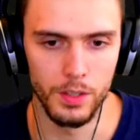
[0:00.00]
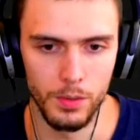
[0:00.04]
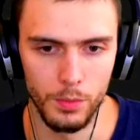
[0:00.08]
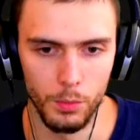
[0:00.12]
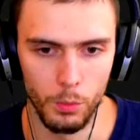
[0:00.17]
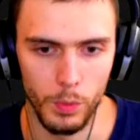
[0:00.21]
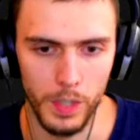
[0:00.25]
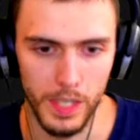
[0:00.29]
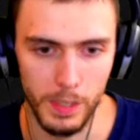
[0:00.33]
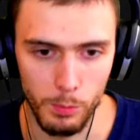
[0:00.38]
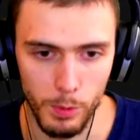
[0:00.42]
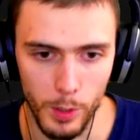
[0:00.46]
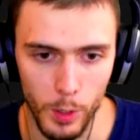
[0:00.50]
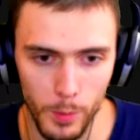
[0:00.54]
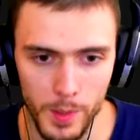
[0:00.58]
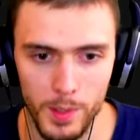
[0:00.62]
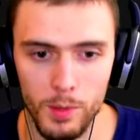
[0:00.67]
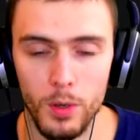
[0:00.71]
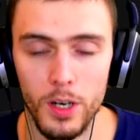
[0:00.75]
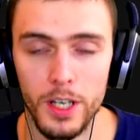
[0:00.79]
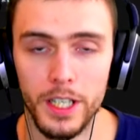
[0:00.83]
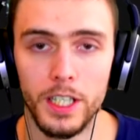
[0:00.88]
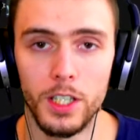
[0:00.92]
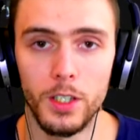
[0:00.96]
We will be
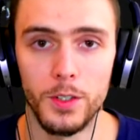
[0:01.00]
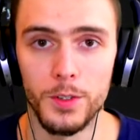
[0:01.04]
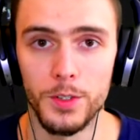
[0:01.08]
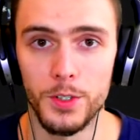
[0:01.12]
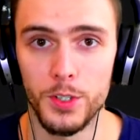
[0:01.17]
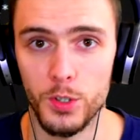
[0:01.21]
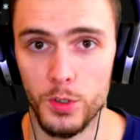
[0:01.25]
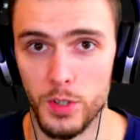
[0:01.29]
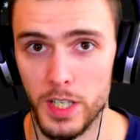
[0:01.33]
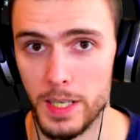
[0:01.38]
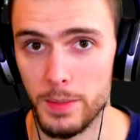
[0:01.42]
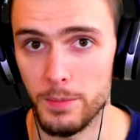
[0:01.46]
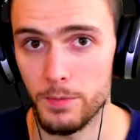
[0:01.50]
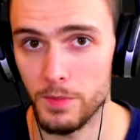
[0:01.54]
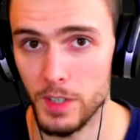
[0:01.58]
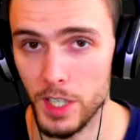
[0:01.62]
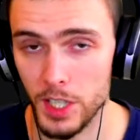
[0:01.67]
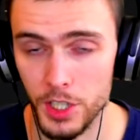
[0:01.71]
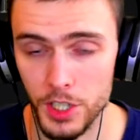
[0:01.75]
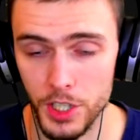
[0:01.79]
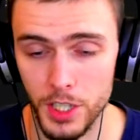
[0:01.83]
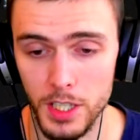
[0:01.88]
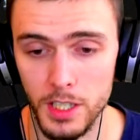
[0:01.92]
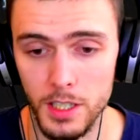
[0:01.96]
working on the scream
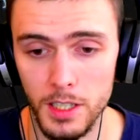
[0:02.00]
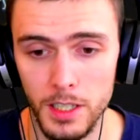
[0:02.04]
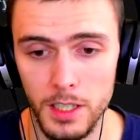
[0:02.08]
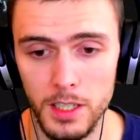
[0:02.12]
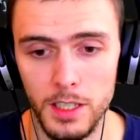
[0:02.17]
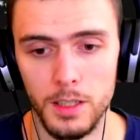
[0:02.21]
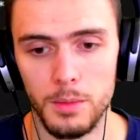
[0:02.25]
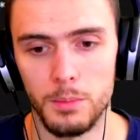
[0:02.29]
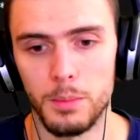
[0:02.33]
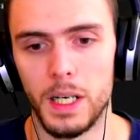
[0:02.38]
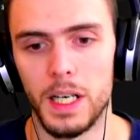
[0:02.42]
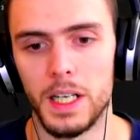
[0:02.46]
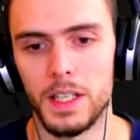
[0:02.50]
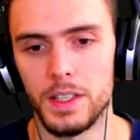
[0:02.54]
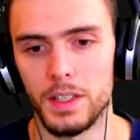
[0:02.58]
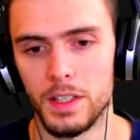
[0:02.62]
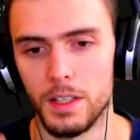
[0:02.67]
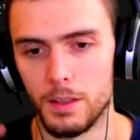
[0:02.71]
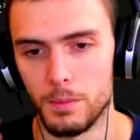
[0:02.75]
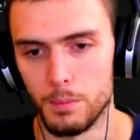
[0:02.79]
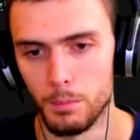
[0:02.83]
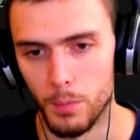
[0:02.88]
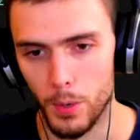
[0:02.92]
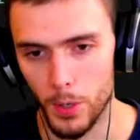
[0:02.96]
function, but
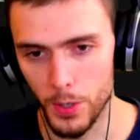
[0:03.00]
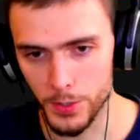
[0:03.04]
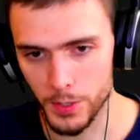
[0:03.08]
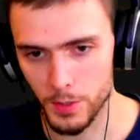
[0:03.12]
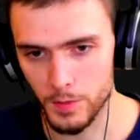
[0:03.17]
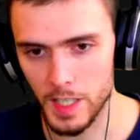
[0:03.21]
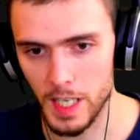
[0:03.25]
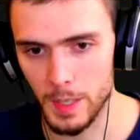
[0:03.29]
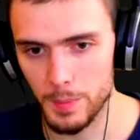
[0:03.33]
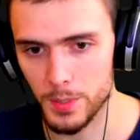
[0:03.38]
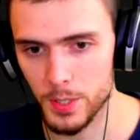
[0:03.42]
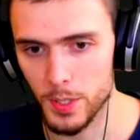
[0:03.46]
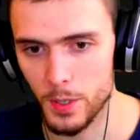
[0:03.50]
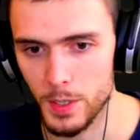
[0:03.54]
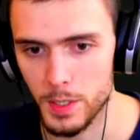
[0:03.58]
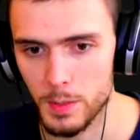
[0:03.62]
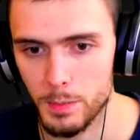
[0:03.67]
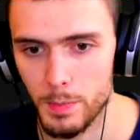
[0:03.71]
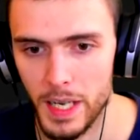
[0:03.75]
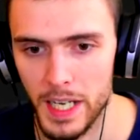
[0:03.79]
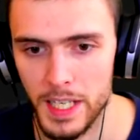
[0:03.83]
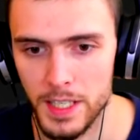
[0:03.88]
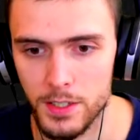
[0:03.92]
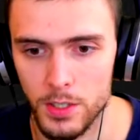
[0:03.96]
most of the episode is
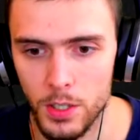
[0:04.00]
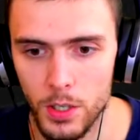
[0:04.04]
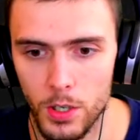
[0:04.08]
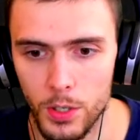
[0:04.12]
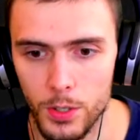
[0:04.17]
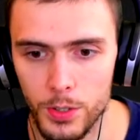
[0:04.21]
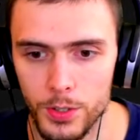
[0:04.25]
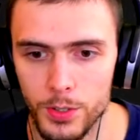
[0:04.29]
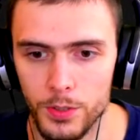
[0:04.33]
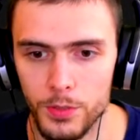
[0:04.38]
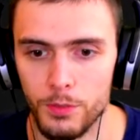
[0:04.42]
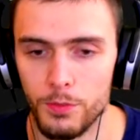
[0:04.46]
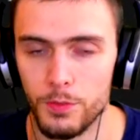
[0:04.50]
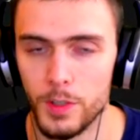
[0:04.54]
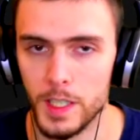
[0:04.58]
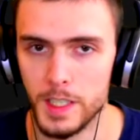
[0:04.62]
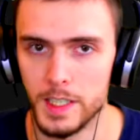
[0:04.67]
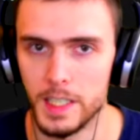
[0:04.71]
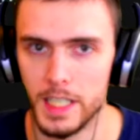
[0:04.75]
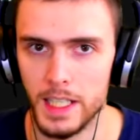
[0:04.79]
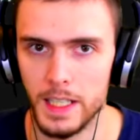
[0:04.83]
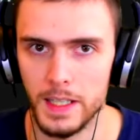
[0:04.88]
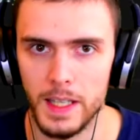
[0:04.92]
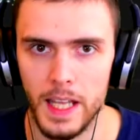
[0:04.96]
based on
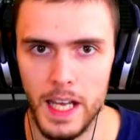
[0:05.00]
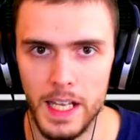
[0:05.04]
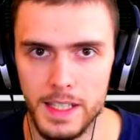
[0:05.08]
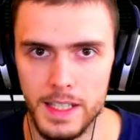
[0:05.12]
fixing that